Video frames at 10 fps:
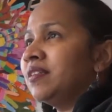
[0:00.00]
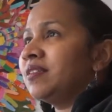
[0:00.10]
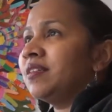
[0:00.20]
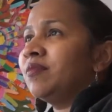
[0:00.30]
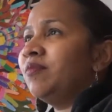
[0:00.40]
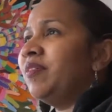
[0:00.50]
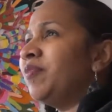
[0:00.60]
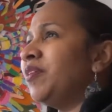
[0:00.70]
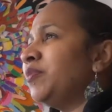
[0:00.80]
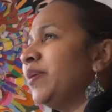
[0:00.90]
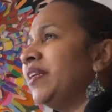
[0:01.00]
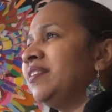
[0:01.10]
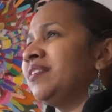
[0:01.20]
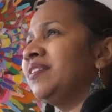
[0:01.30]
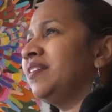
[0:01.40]
So we've got
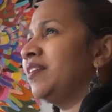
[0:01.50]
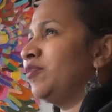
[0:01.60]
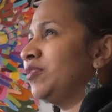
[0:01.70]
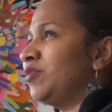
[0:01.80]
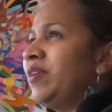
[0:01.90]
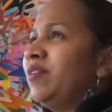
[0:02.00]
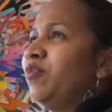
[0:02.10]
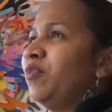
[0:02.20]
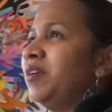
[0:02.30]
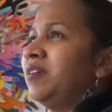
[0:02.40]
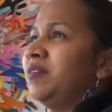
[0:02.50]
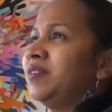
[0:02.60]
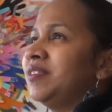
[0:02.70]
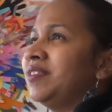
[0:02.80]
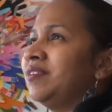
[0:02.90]
23-year-olds,
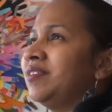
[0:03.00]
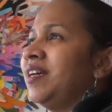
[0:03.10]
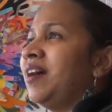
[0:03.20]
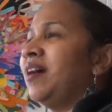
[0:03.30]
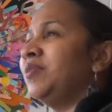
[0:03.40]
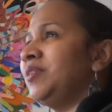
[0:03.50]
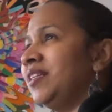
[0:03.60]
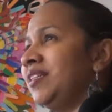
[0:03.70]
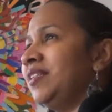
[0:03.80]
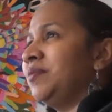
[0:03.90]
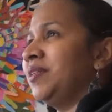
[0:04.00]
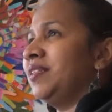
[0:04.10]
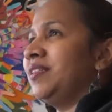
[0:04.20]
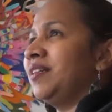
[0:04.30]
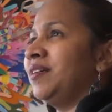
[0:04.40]
24-year-olds, you know, they're out there in the
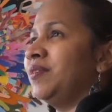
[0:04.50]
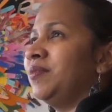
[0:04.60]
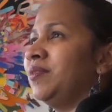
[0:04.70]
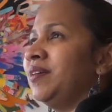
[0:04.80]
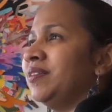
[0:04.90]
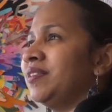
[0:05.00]
world now.